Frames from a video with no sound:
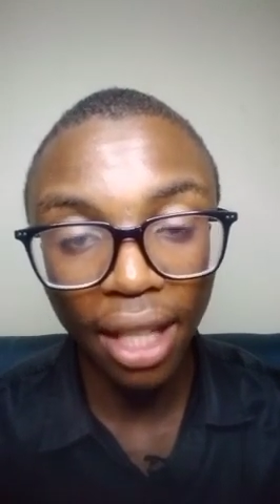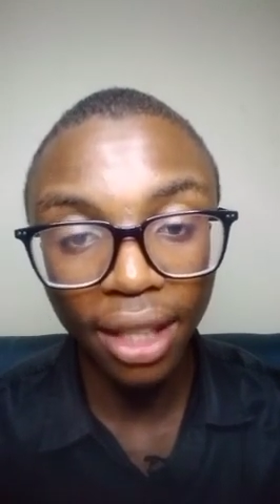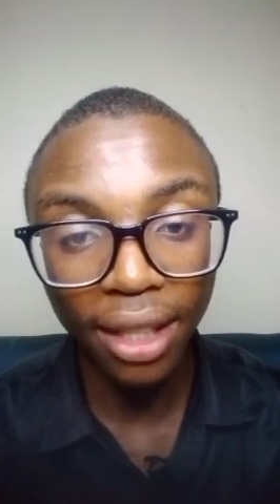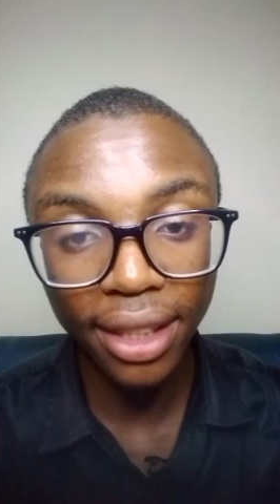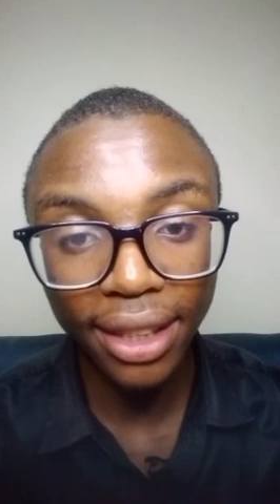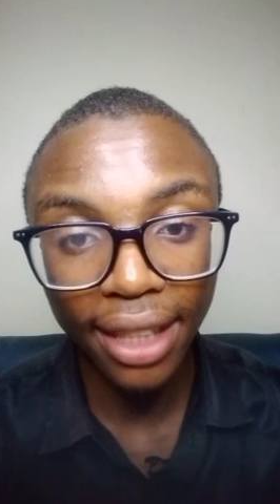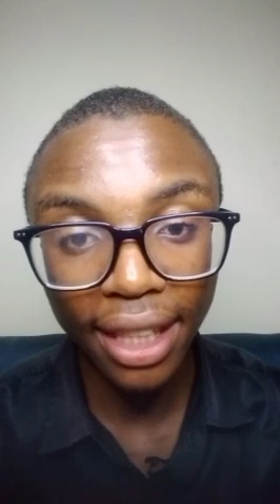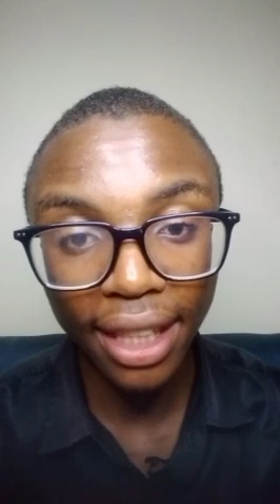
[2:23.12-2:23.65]

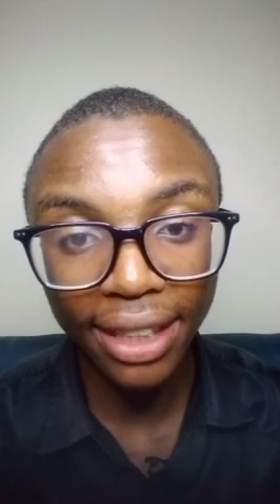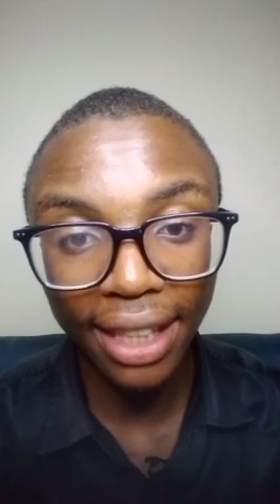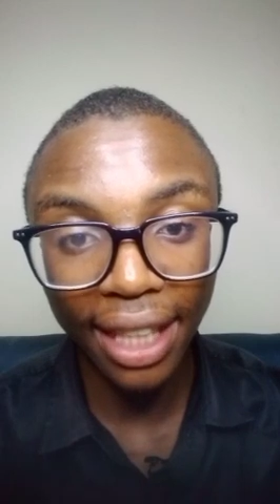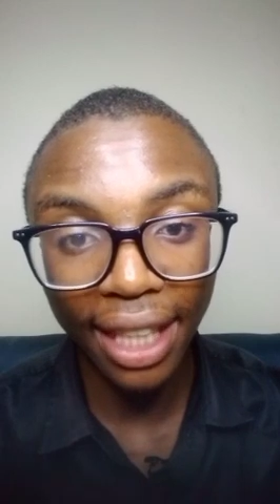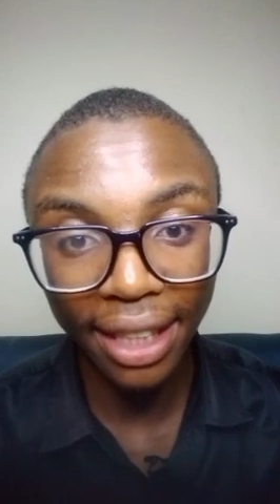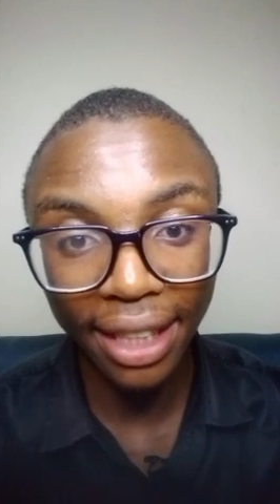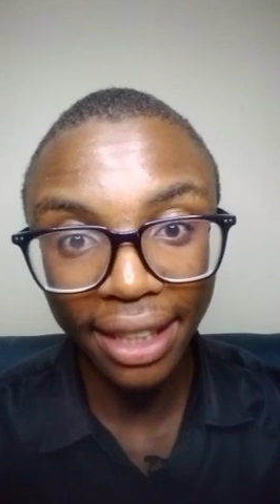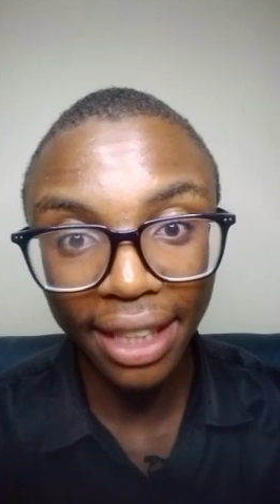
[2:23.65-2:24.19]
This guy is
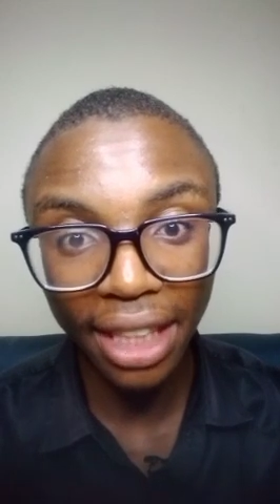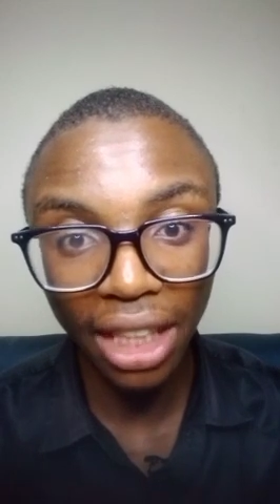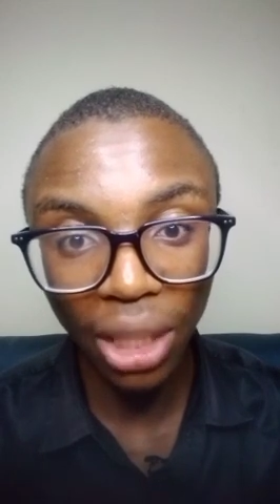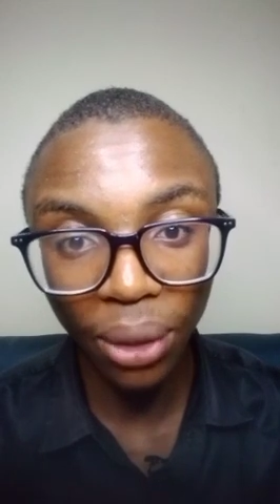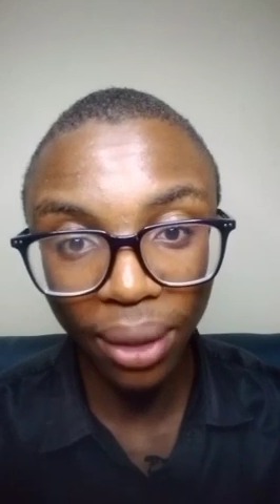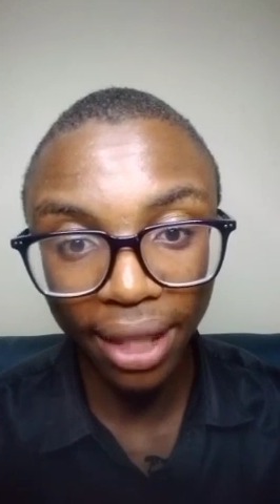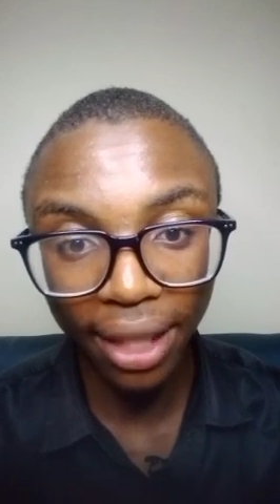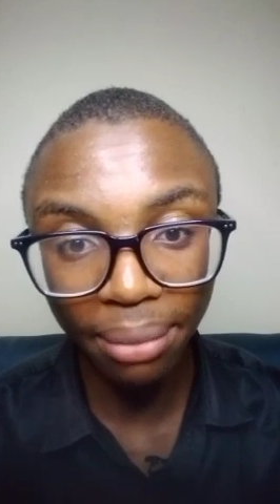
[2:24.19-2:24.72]
100
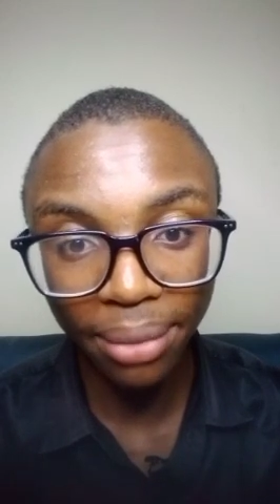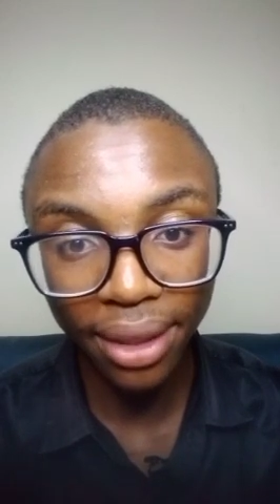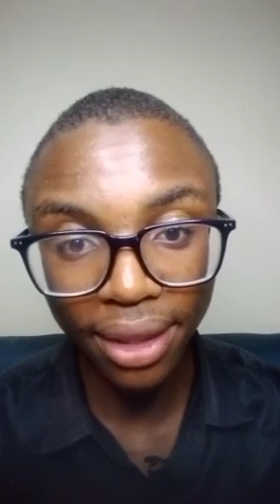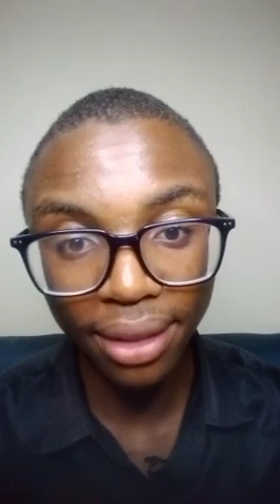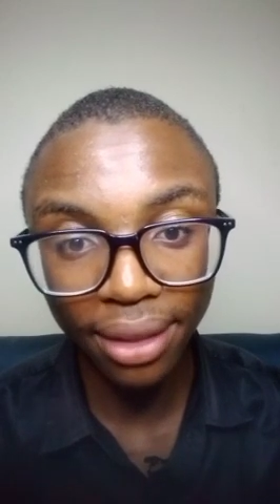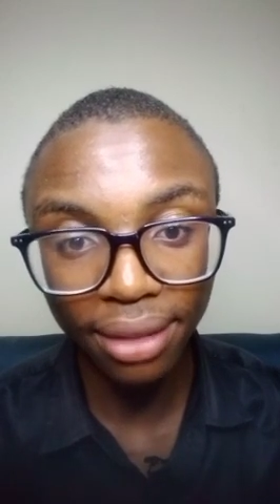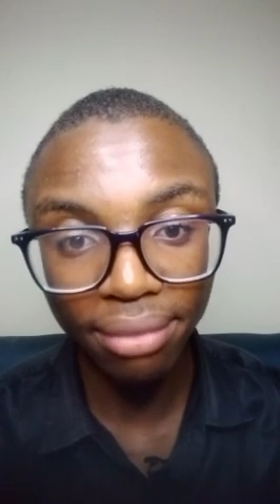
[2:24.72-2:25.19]
kilograms